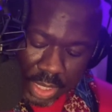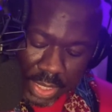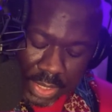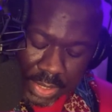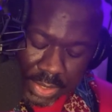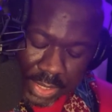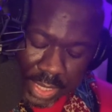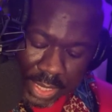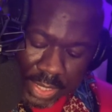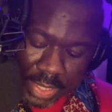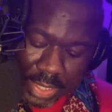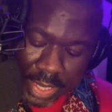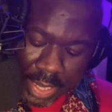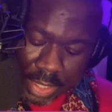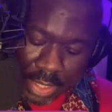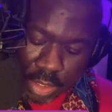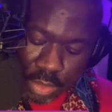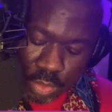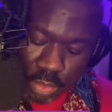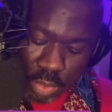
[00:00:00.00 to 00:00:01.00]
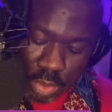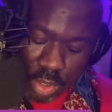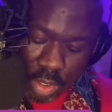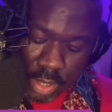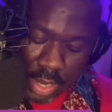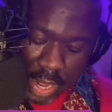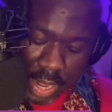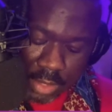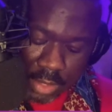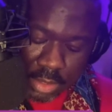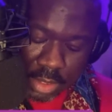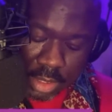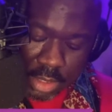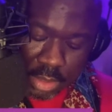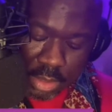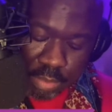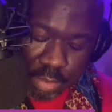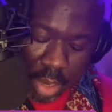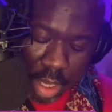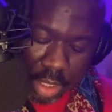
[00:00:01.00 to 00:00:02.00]
Sandy headed toward her house in a
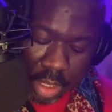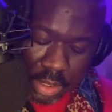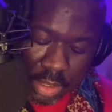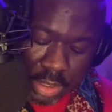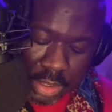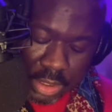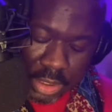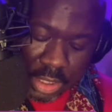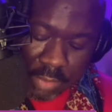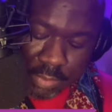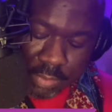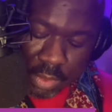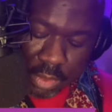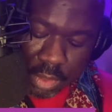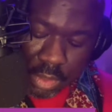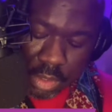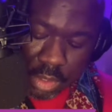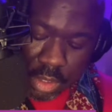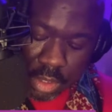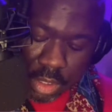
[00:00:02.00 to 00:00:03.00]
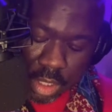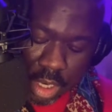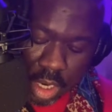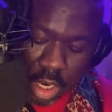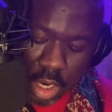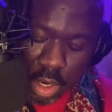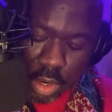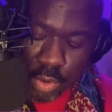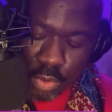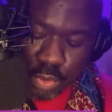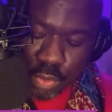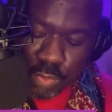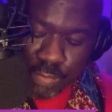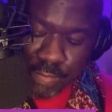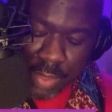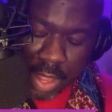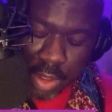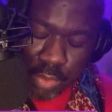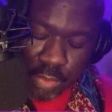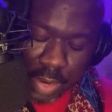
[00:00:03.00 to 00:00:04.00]
sparkly shuffle, her
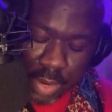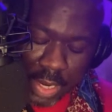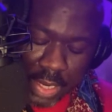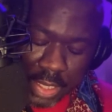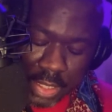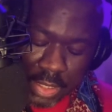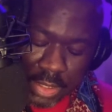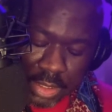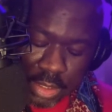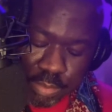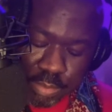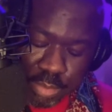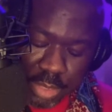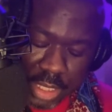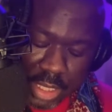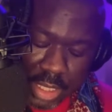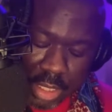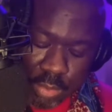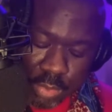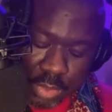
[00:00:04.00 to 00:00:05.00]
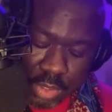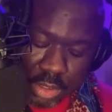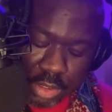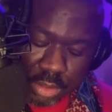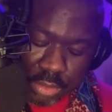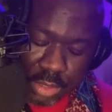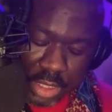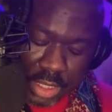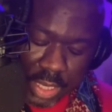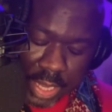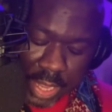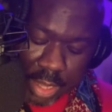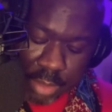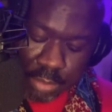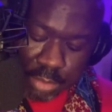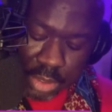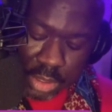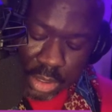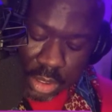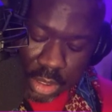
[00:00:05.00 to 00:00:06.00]
newfound radiance competing with the street
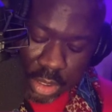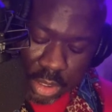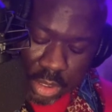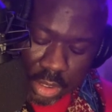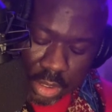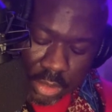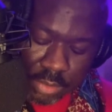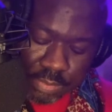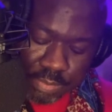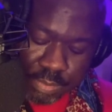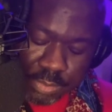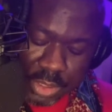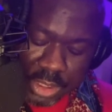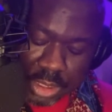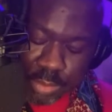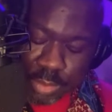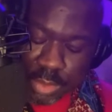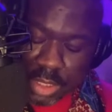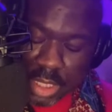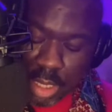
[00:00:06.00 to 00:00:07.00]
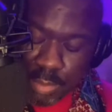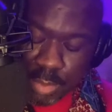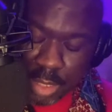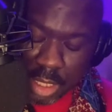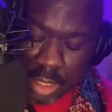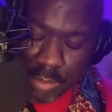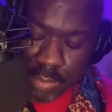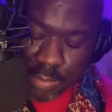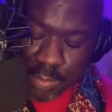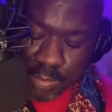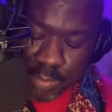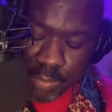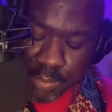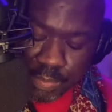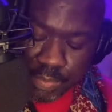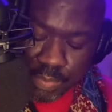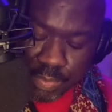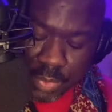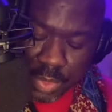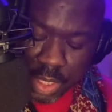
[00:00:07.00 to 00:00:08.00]
lamps. She was humming
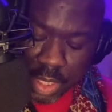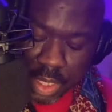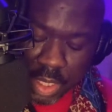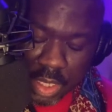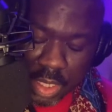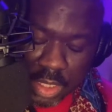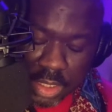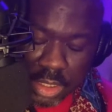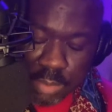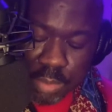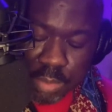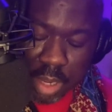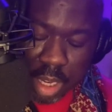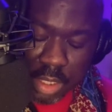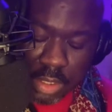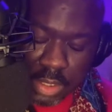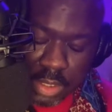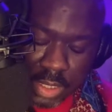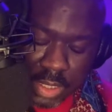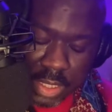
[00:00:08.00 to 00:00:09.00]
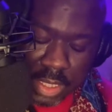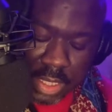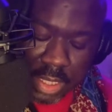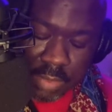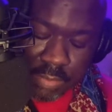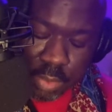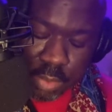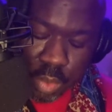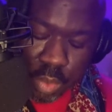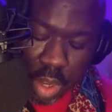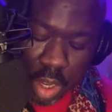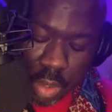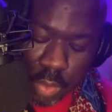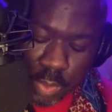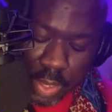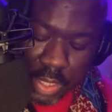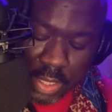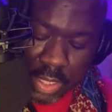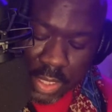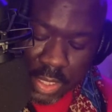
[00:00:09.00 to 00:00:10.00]
she paused at the end of the
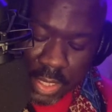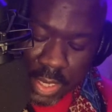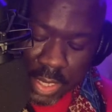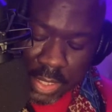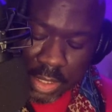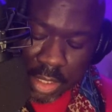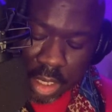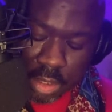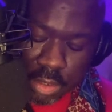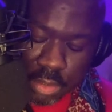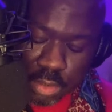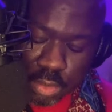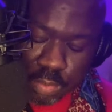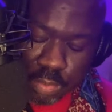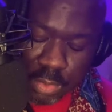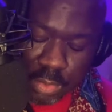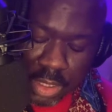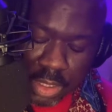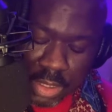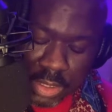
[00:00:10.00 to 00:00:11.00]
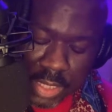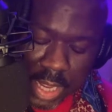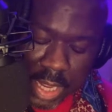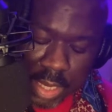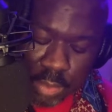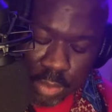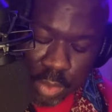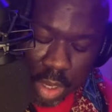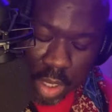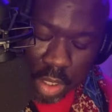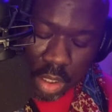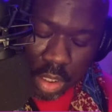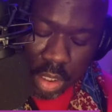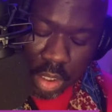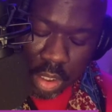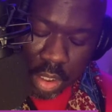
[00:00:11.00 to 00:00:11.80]
walkway that connected our stoop to the sidewalk.